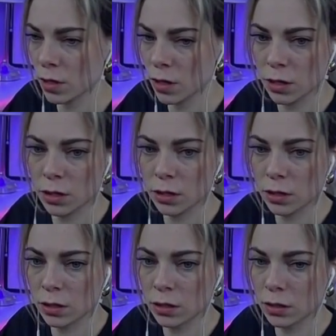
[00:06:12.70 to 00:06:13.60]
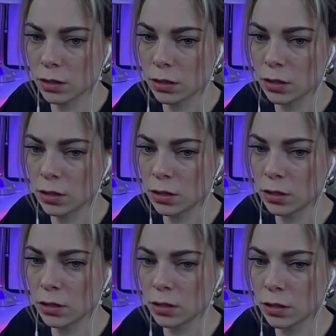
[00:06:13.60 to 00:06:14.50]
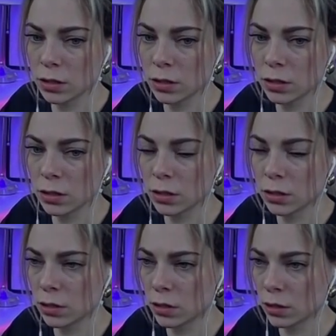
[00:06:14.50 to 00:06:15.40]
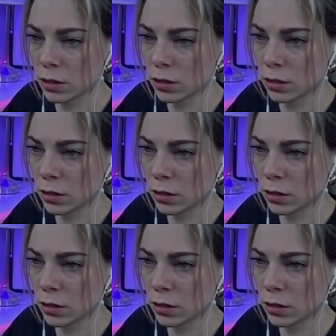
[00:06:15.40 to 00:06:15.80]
No words are spoken by the person on screen.